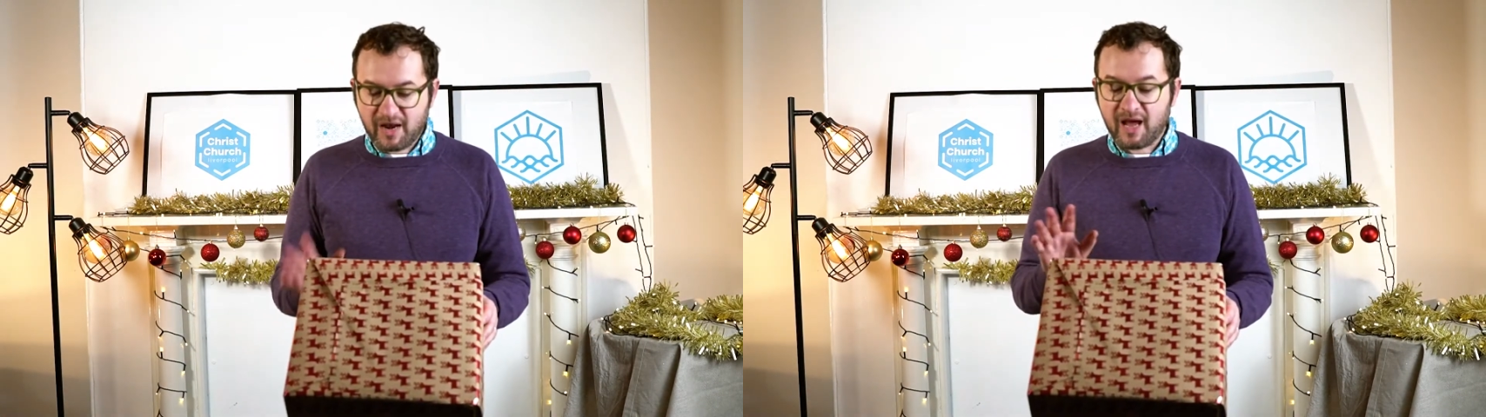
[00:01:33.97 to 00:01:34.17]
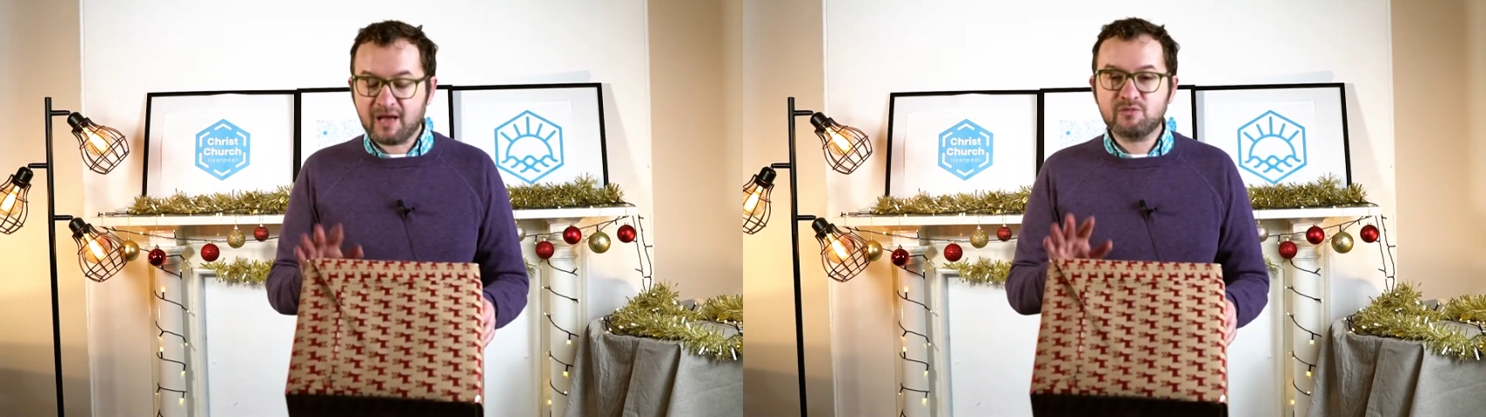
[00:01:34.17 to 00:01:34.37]

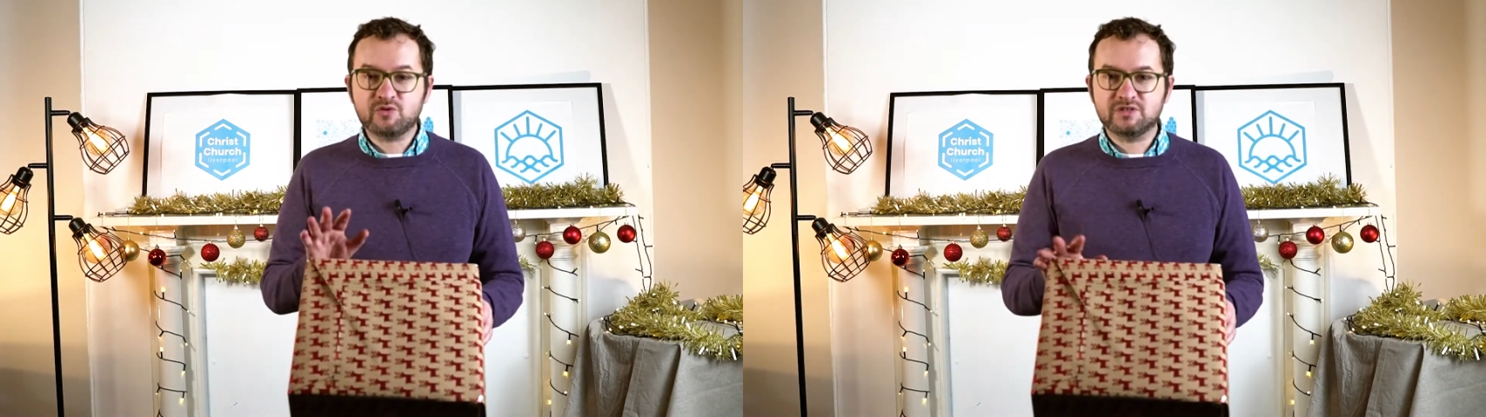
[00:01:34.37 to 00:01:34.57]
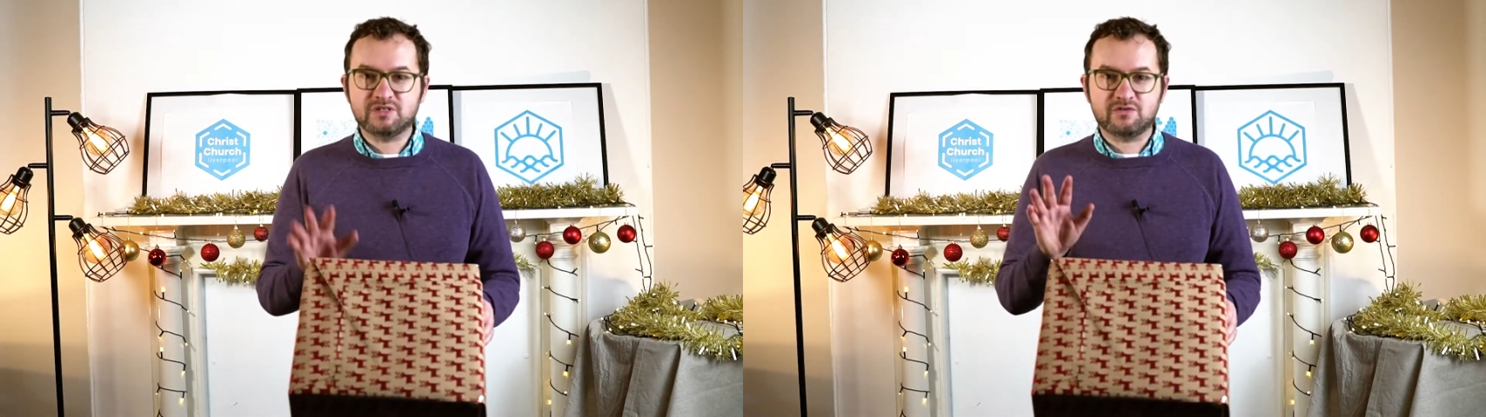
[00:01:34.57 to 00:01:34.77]
I'm
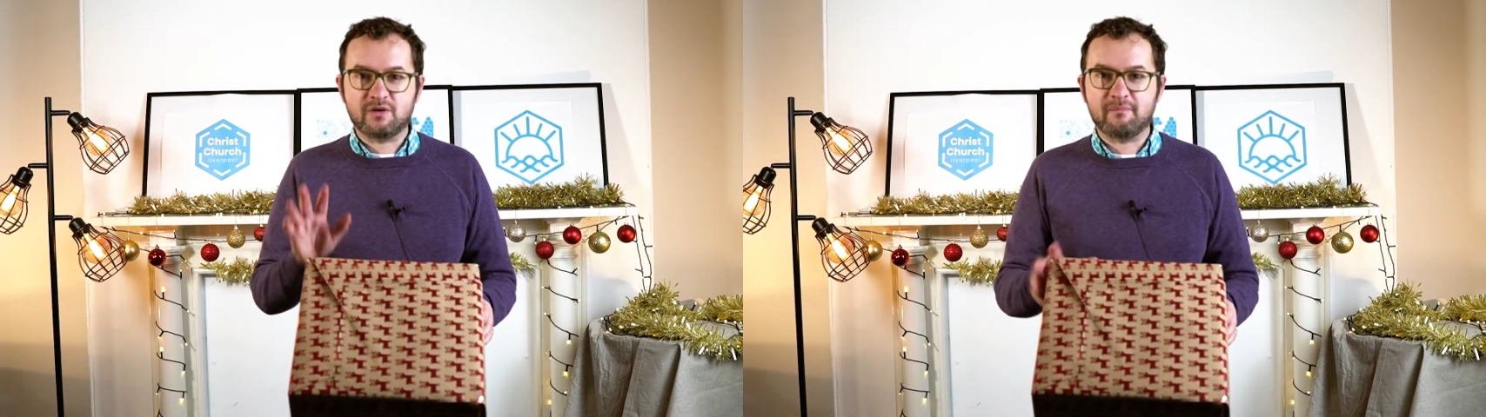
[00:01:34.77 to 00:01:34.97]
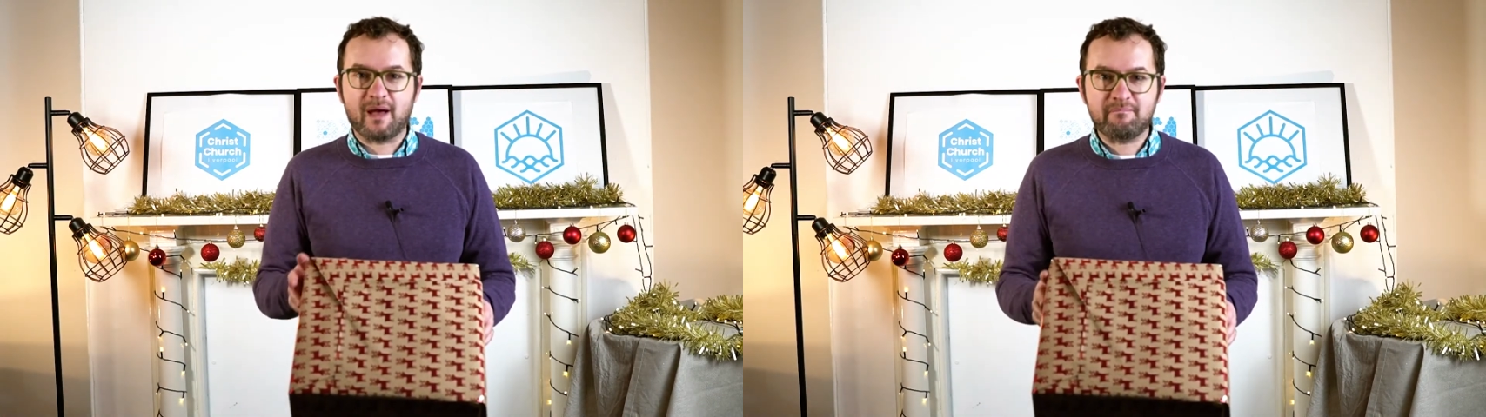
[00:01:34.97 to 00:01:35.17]
going to
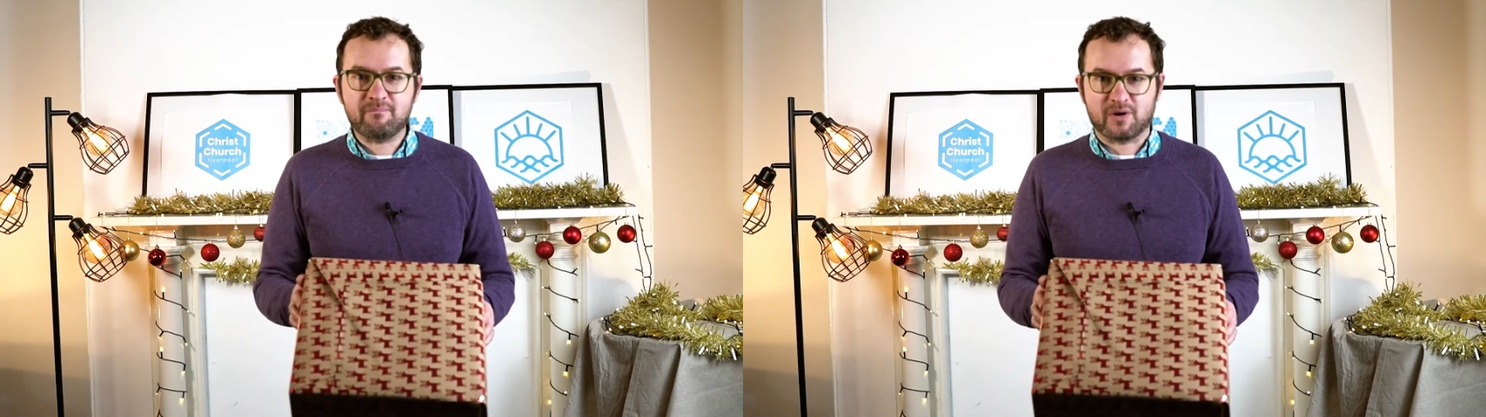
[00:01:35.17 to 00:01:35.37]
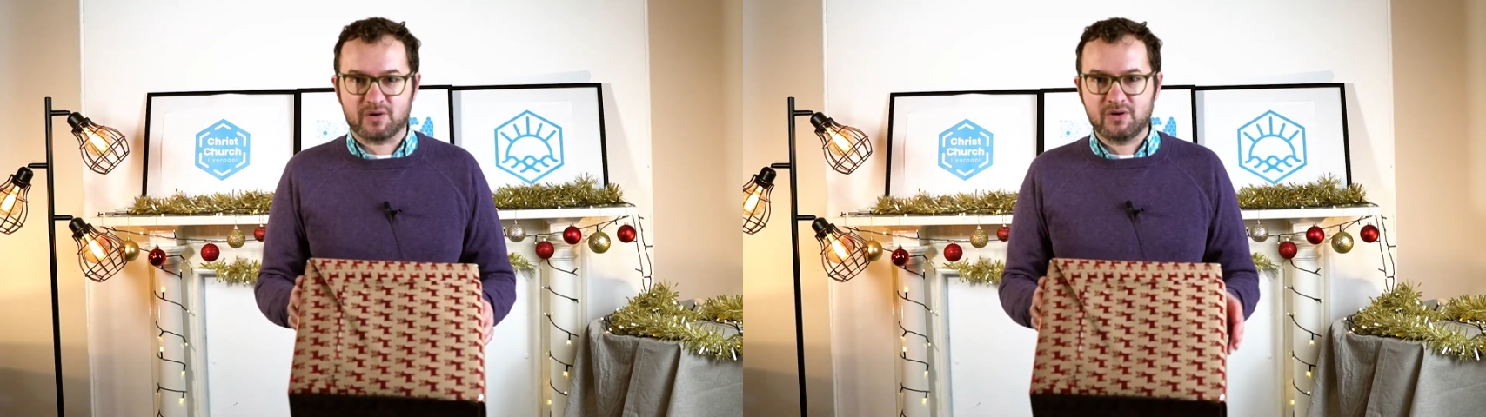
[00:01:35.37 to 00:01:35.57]

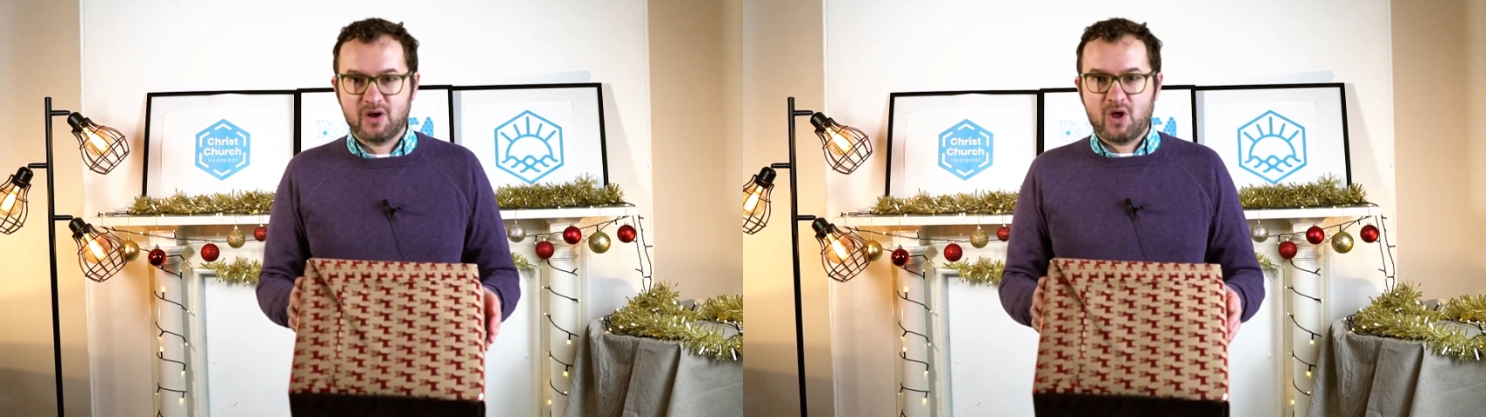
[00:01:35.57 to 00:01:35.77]
remember